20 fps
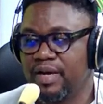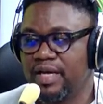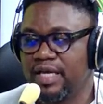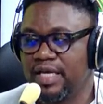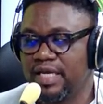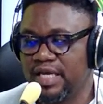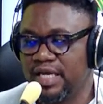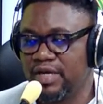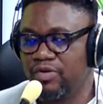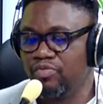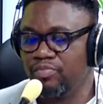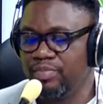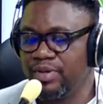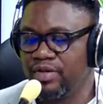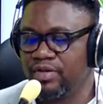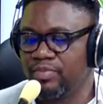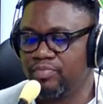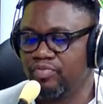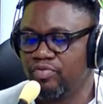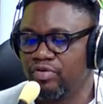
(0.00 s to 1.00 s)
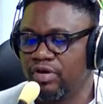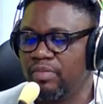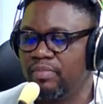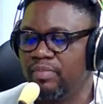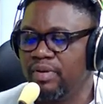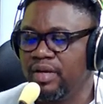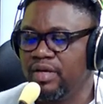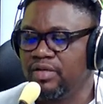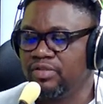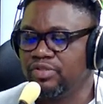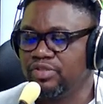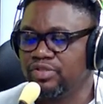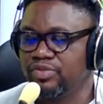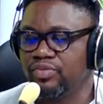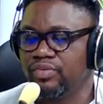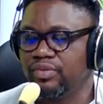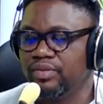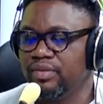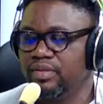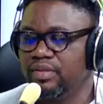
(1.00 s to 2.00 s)
He will be on the program
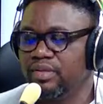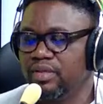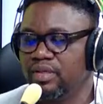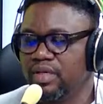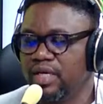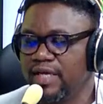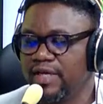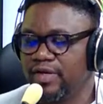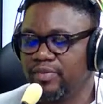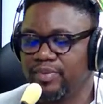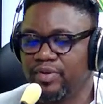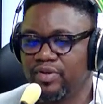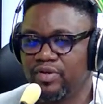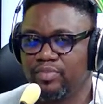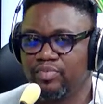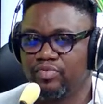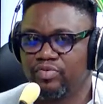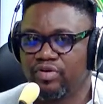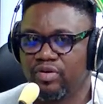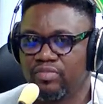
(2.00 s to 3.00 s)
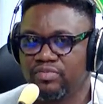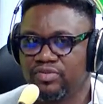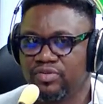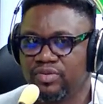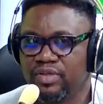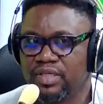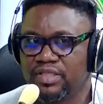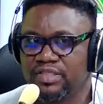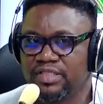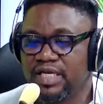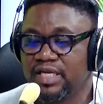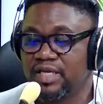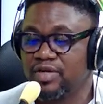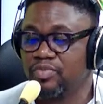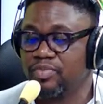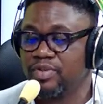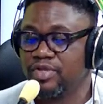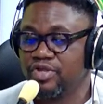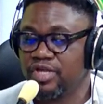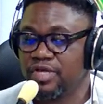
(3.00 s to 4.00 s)
soon. He's saying it will
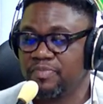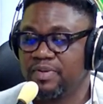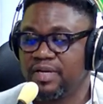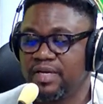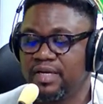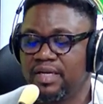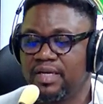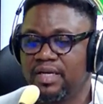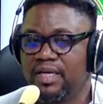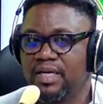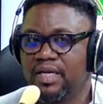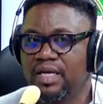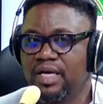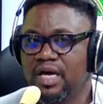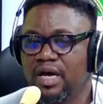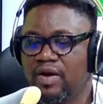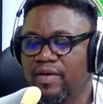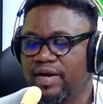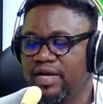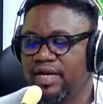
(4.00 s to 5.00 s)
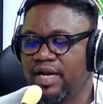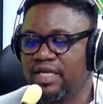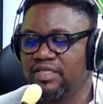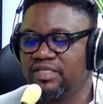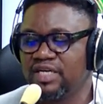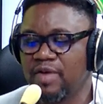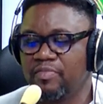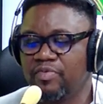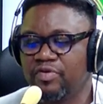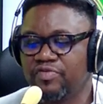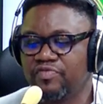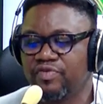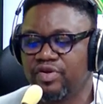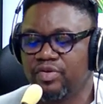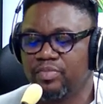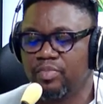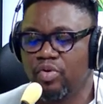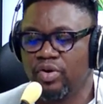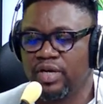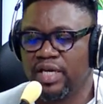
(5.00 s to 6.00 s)
be cheaper. All right, 99.3,
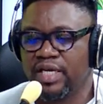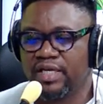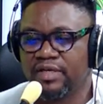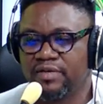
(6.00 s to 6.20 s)
good morning.